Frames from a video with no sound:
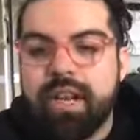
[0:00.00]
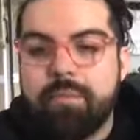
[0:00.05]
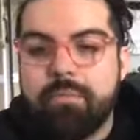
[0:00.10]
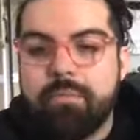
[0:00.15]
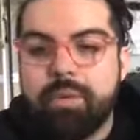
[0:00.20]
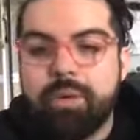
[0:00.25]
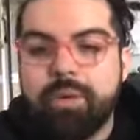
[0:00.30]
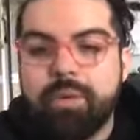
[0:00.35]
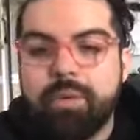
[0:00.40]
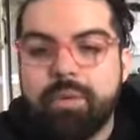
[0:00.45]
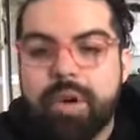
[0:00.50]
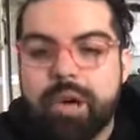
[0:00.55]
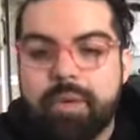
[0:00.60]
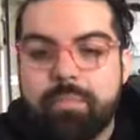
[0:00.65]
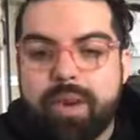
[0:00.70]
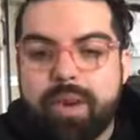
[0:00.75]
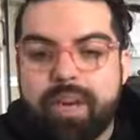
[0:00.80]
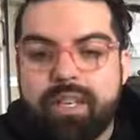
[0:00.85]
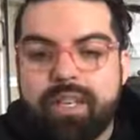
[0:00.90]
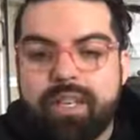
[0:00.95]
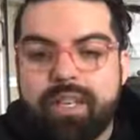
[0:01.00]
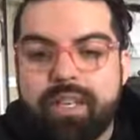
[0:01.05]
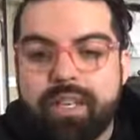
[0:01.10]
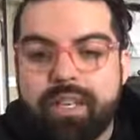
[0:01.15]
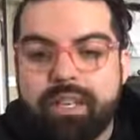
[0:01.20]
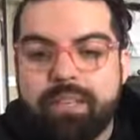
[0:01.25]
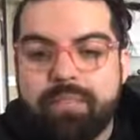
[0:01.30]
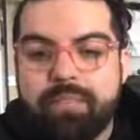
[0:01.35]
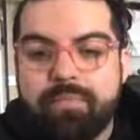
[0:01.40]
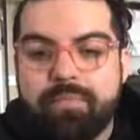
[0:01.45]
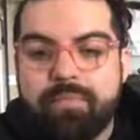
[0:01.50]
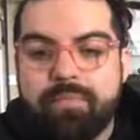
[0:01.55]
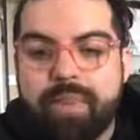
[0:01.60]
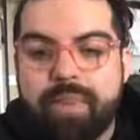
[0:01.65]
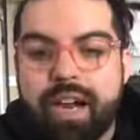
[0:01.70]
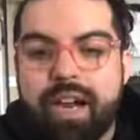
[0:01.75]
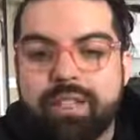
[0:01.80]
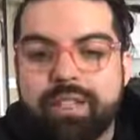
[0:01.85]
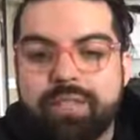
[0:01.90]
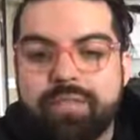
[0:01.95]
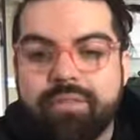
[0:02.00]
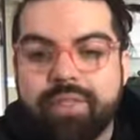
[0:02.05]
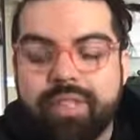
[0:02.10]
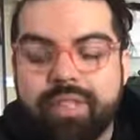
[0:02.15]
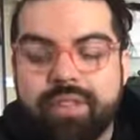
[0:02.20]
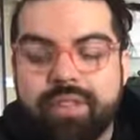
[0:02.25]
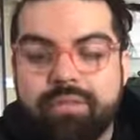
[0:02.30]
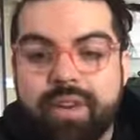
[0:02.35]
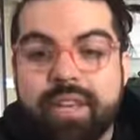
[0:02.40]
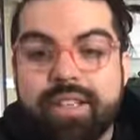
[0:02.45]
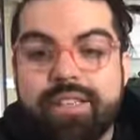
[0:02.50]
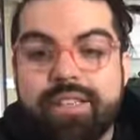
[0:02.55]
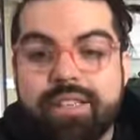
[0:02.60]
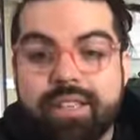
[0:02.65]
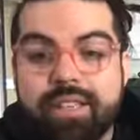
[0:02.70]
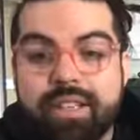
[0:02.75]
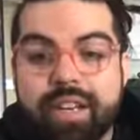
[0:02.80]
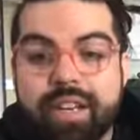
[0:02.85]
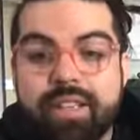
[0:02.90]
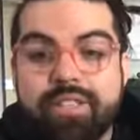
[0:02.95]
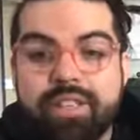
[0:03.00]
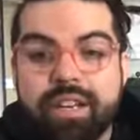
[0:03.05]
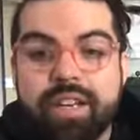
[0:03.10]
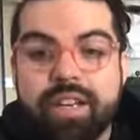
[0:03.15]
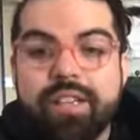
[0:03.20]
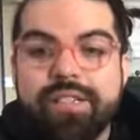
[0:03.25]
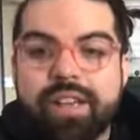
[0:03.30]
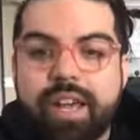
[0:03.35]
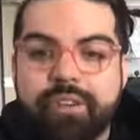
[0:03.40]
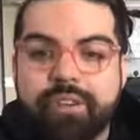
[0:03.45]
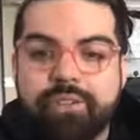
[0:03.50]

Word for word: a mode where our body can actively rest and digest.